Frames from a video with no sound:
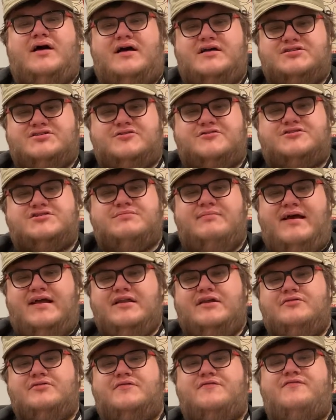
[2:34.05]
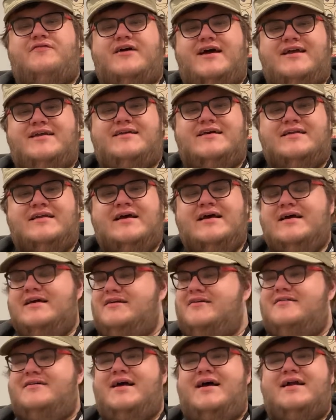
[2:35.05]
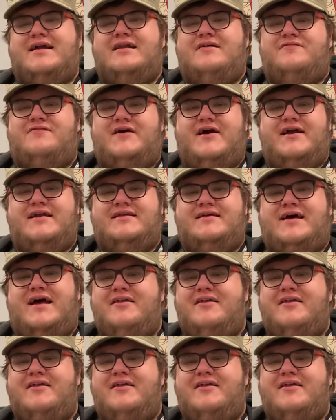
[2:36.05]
search menu to find it. You're not going to find it.